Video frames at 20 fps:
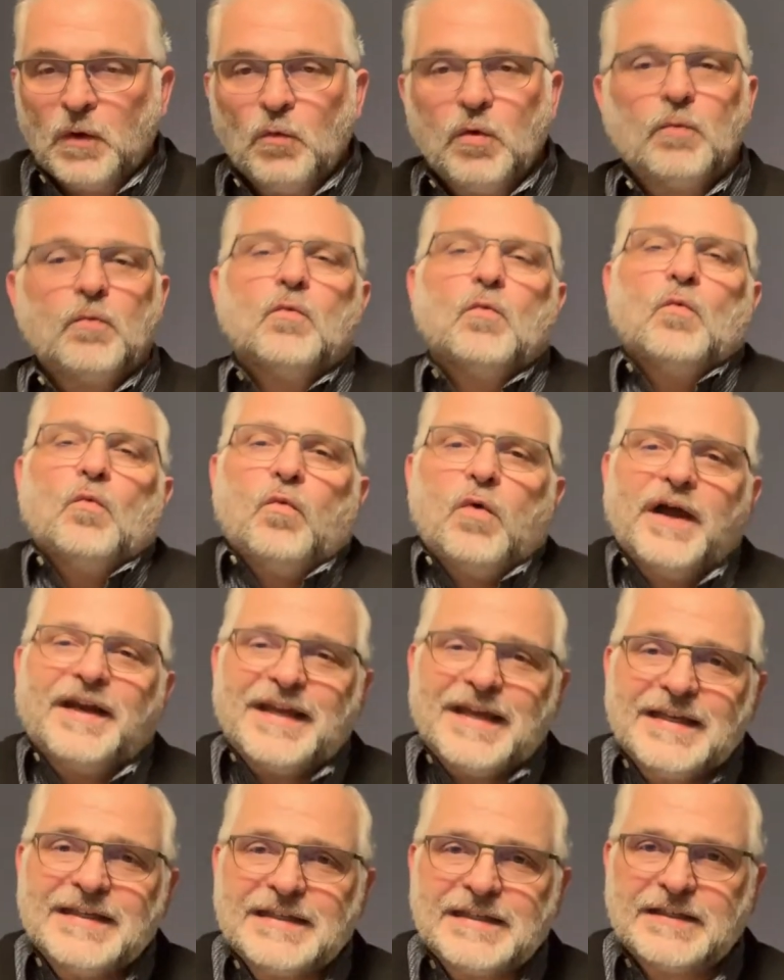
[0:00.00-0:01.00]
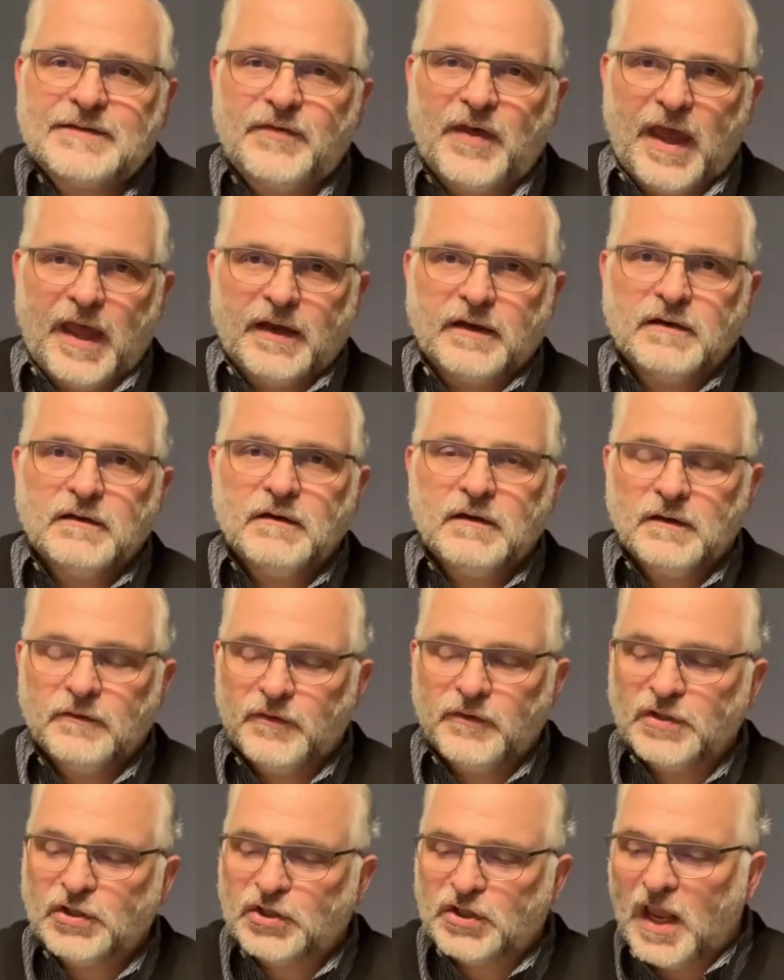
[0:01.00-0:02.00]
Well, what is then
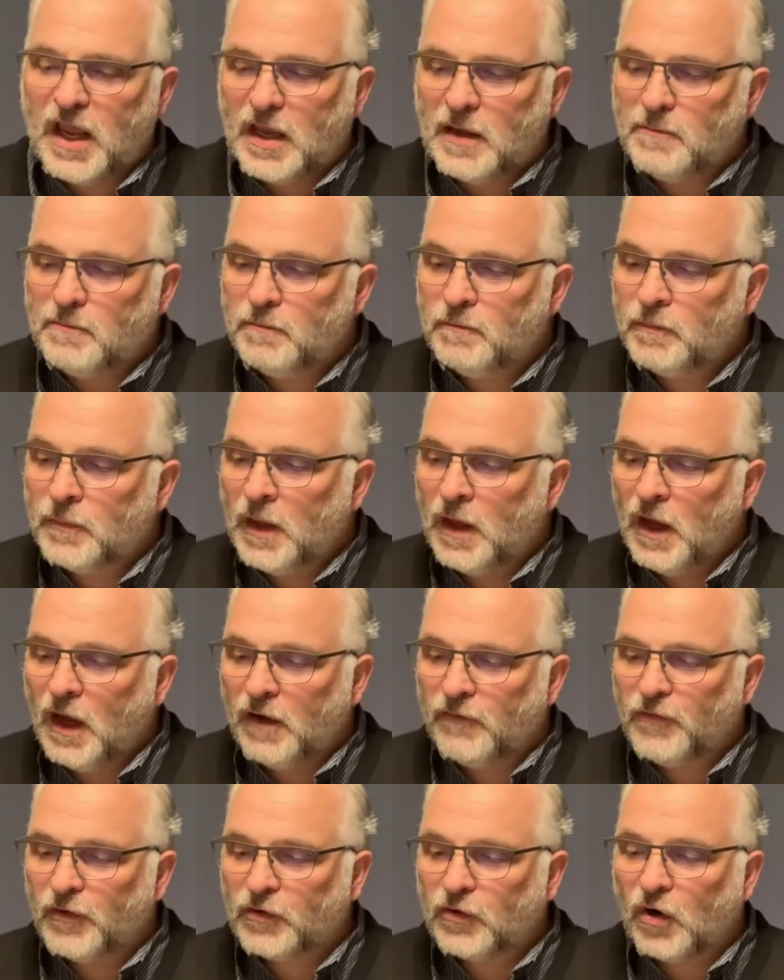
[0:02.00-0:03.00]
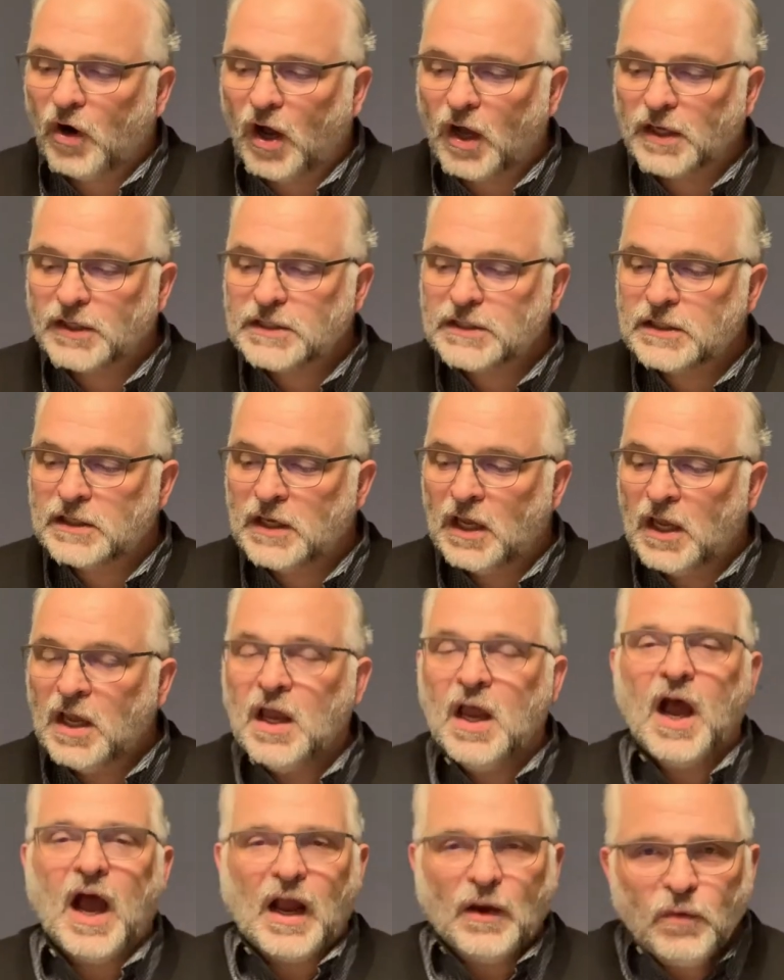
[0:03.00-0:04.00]
the shame of the cross?
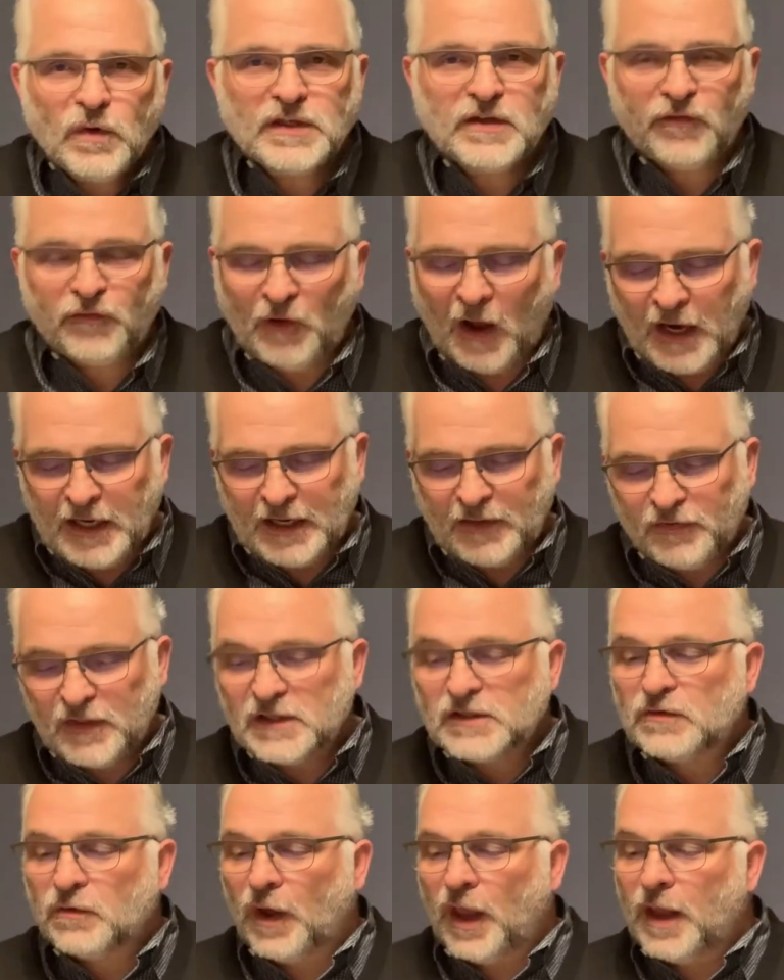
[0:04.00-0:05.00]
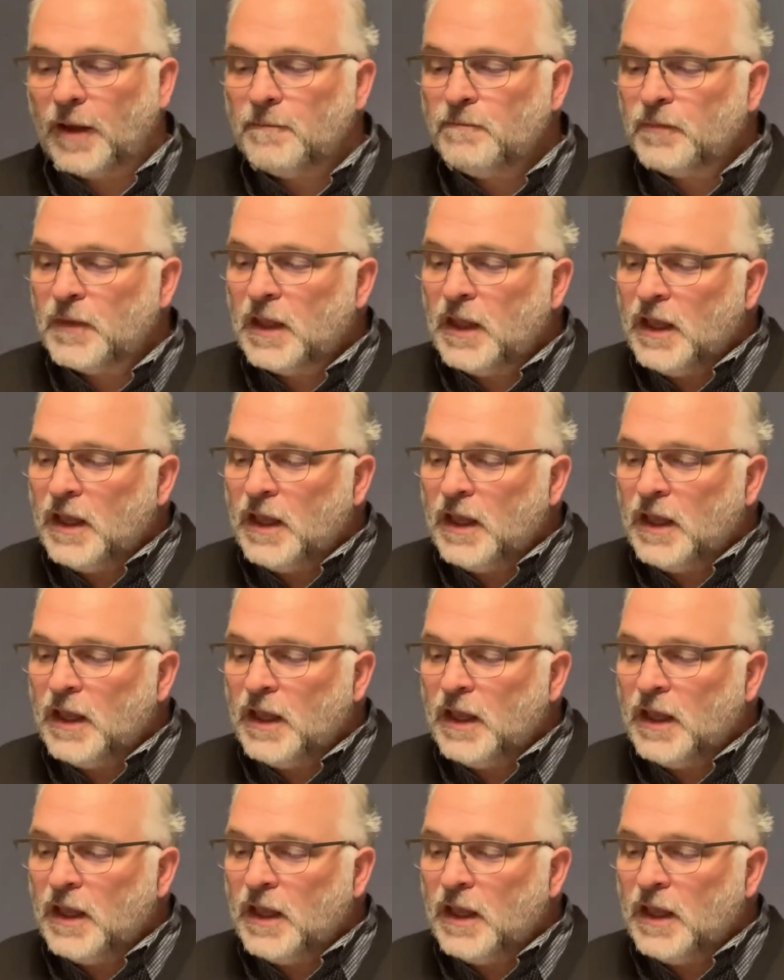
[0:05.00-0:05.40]
I would define it this way.